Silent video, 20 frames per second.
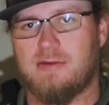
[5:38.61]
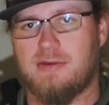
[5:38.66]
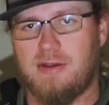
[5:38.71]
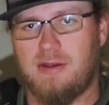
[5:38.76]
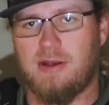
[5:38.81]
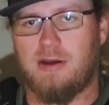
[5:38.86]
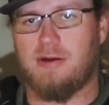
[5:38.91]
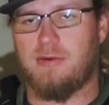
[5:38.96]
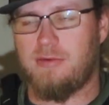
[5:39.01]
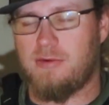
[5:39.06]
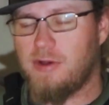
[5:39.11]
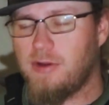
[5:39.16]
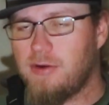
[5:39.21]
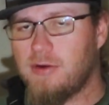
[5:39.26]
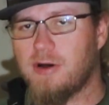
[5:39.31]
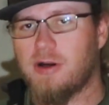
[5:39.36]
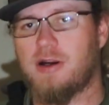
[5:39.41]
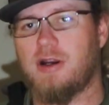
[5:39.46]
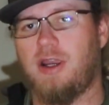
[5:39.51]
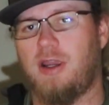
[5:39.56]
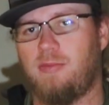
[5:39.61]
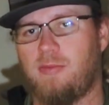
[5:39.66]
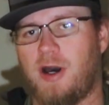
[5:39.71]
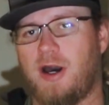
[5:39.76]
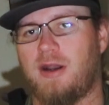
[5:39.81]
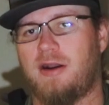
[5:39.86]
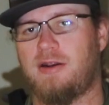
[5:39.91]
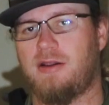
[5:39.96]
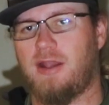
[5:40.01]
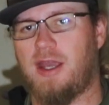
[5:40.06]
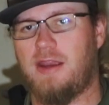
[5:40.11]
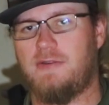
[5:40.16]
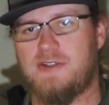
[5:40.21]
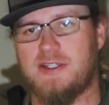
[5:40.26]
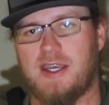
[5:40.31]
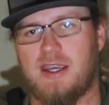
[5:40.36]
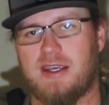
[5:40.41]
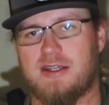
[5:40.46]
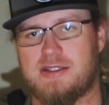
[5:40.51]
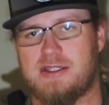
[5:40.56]
you know, newer and modern life
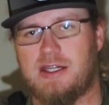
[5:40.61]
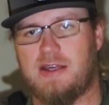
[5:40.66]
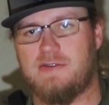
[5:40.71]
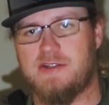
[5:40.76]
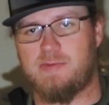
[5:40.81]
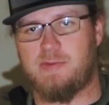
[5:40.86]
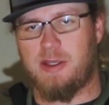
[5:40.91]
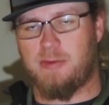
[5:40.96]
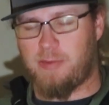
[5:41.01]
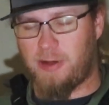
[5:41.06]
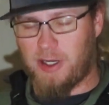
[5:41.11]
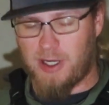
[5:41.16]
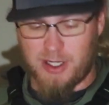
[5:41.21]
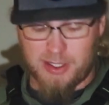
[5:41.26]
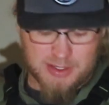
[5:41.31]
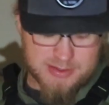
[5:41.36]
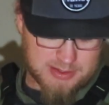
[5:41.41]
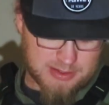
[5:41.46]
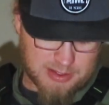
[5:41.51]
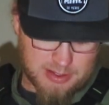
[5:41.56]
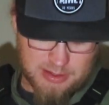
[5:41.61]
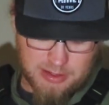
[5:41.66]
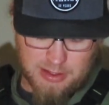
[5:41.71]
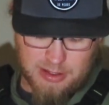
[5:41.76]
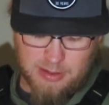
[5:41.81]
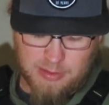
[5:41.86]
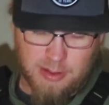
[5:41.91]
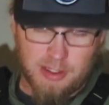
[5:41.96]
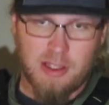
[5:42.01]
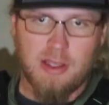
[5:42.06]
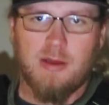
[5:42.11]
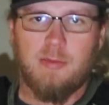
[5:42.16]
jackets that have these big pockets on there,